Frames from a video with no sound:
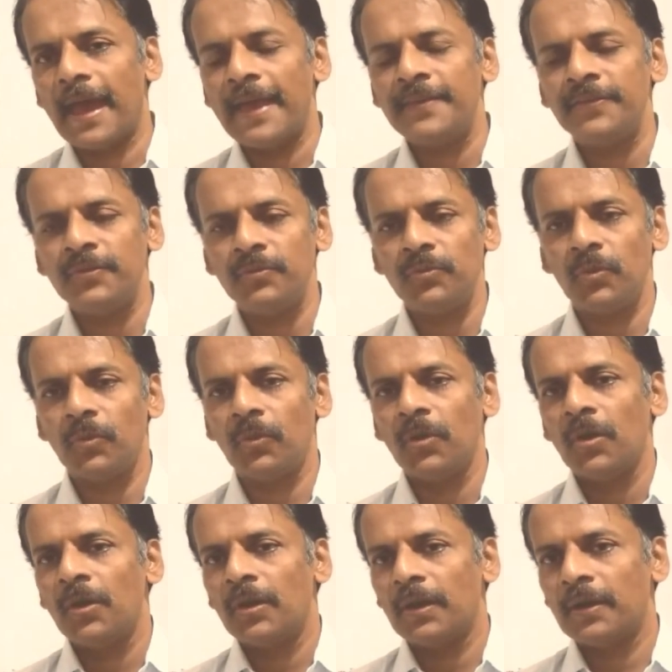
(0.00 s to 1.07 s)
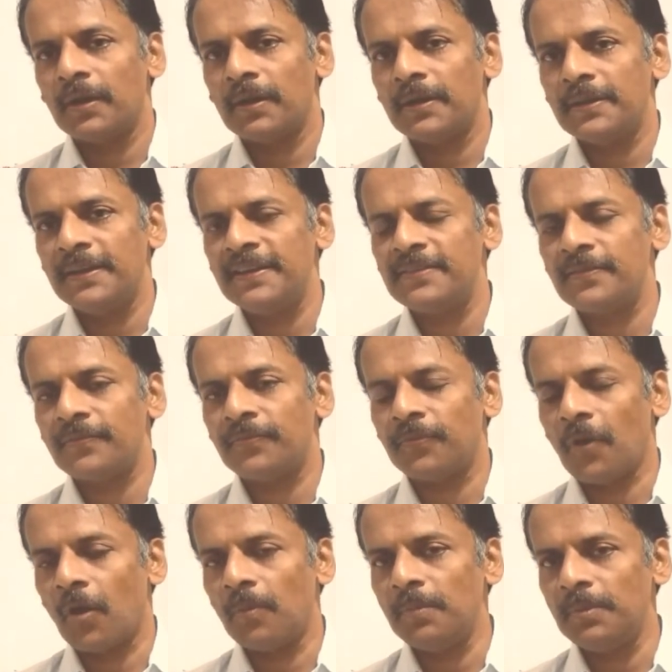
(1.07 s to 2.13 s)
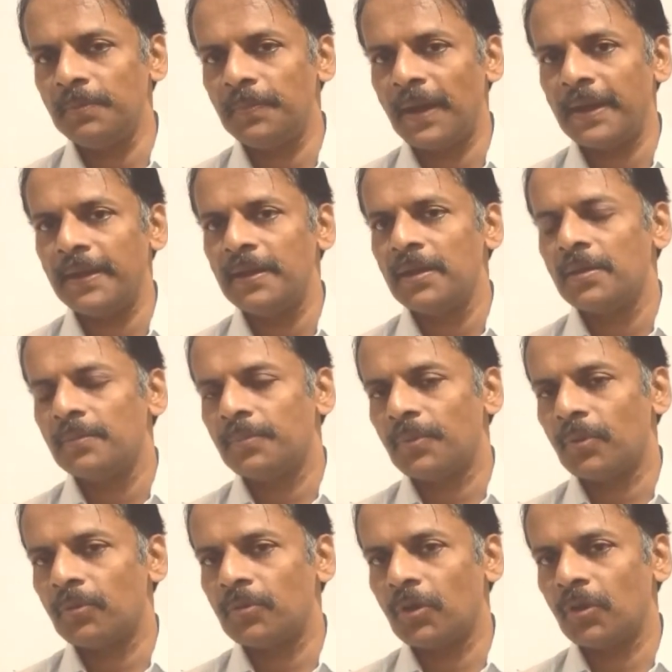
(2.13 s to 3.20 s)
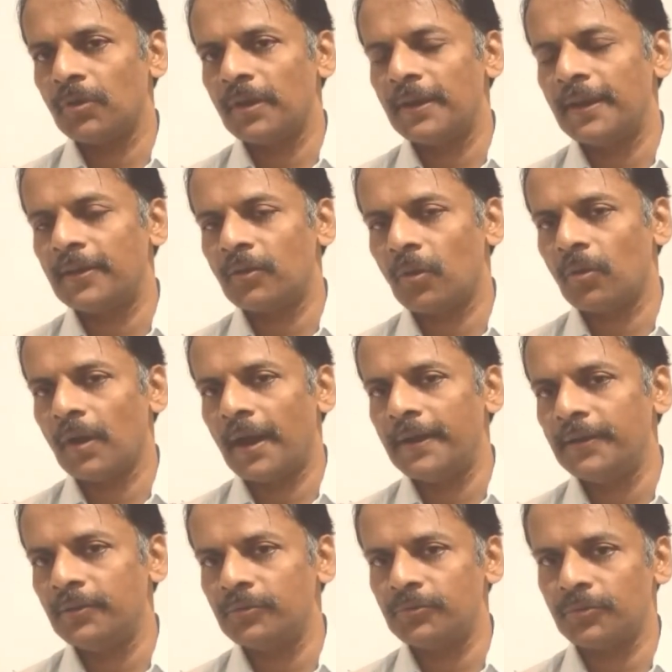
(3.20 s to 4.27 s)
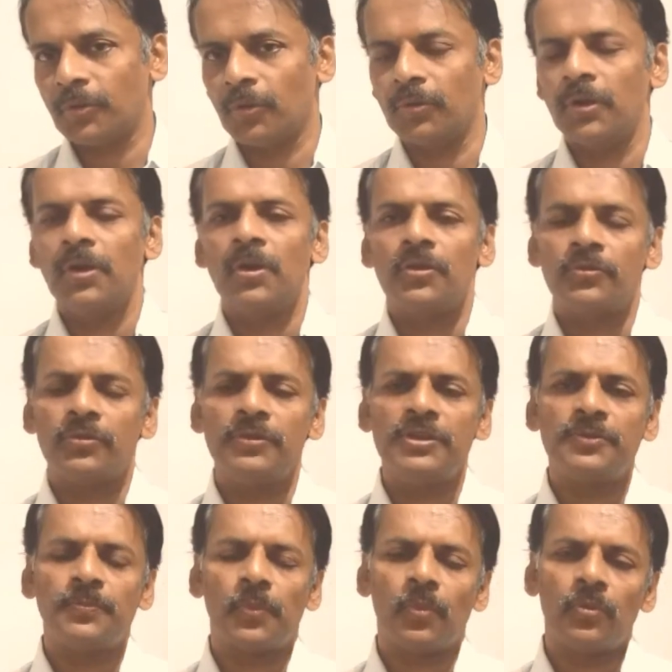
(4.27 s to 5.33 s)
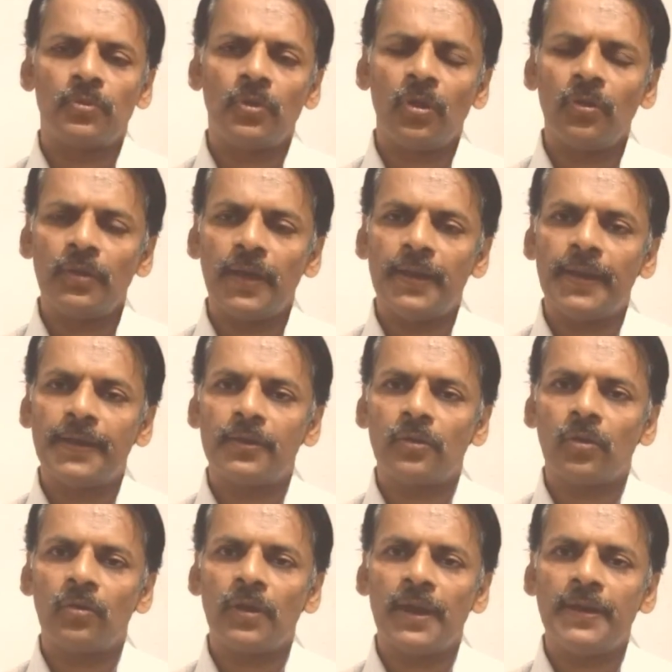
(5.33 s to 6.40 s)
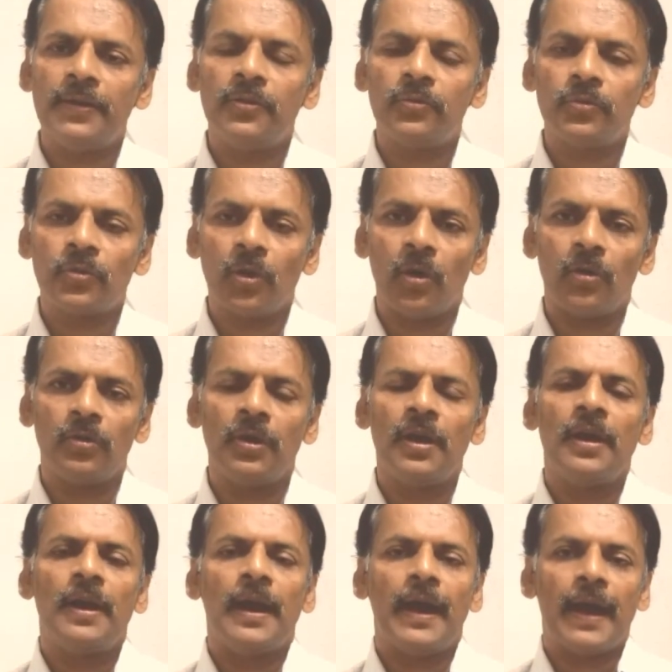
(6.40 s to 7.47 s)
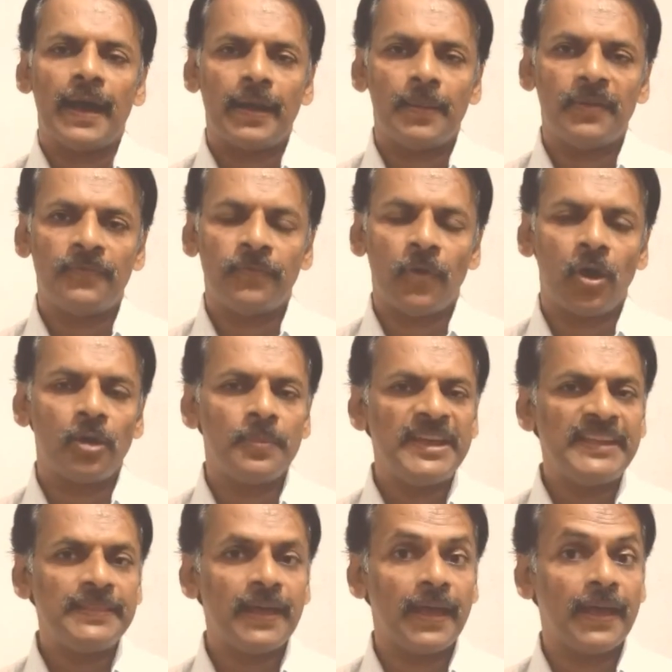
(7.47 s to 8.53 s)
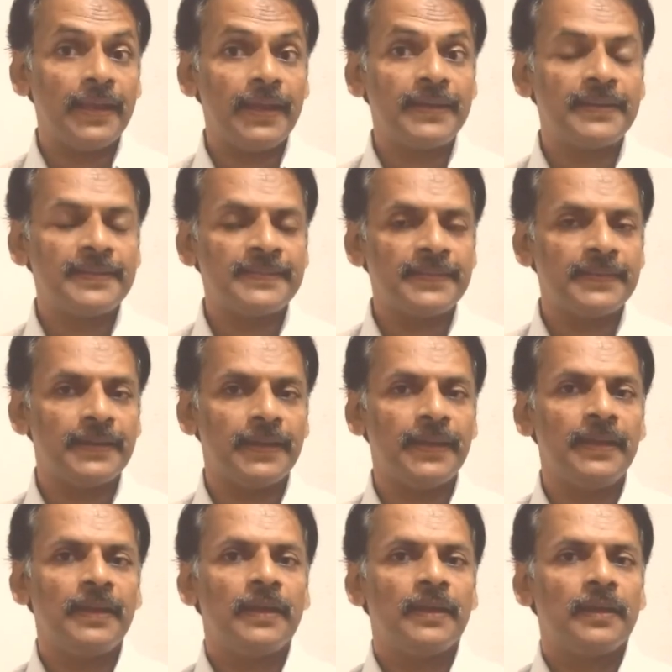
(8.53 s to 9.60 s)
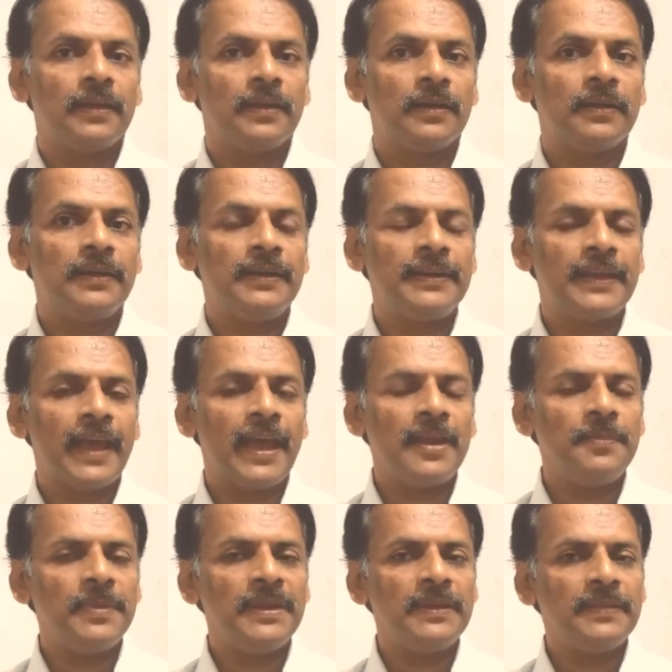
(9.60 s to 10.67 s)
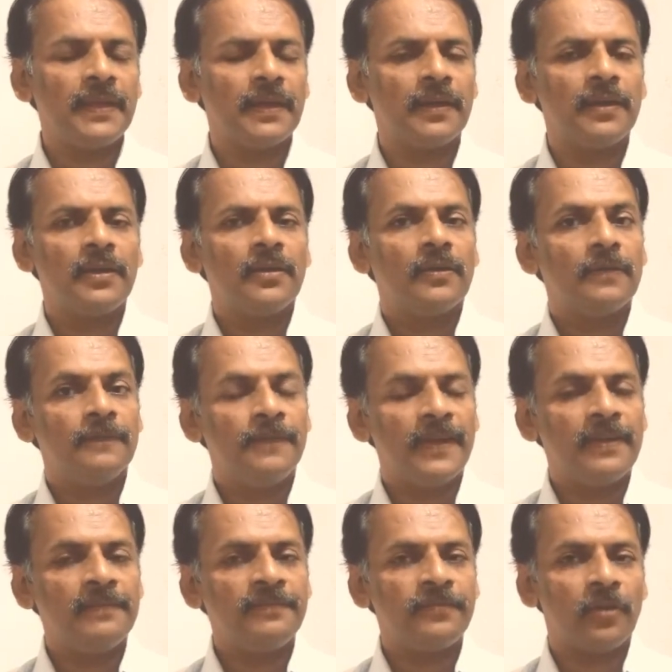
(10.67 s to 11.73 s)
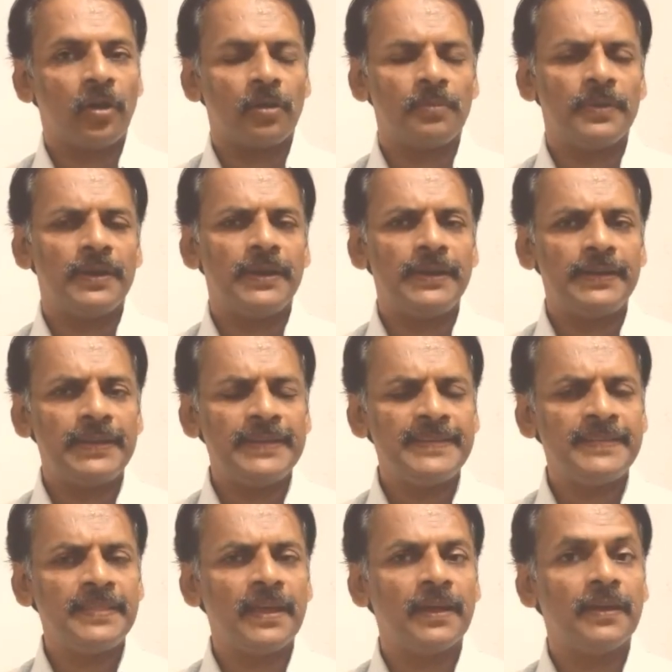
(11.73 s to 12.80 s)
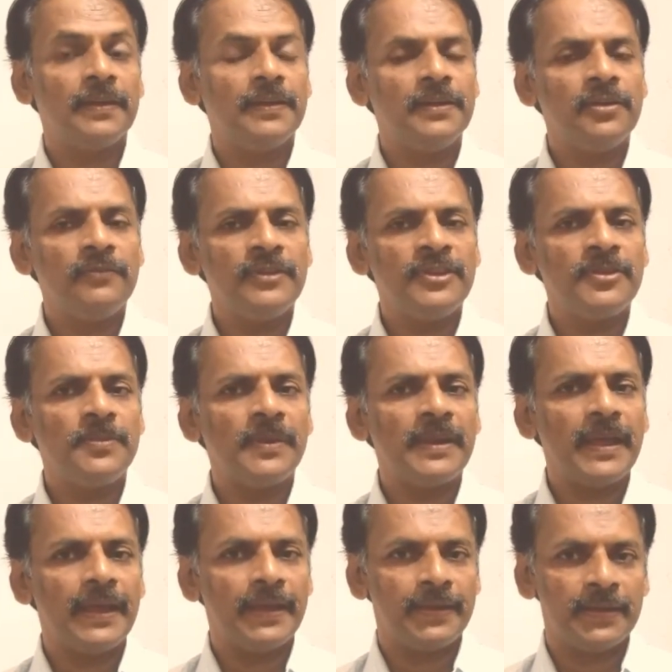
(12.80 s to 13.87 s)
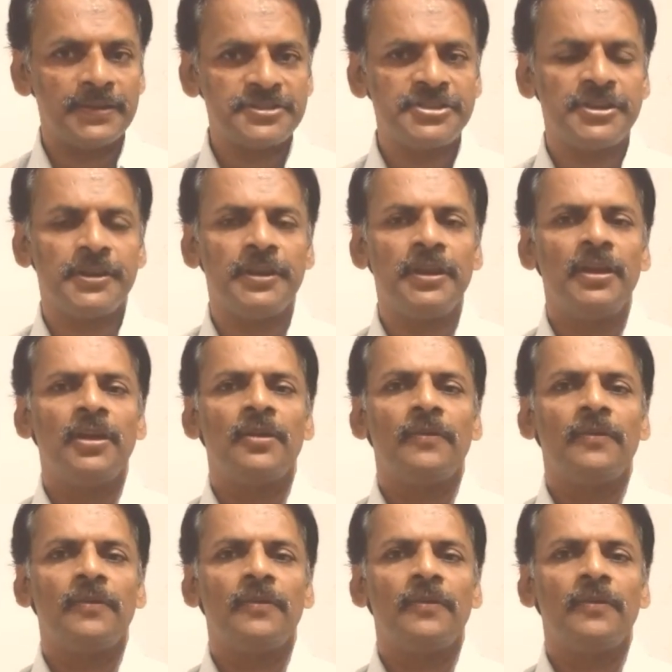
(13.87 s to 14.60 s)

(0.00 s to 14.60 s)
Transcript: as you know, is formed by proton, electron and neutron. So this proton, electron and neutron forming the electricity, it can be in the wave form. It is the invisible energy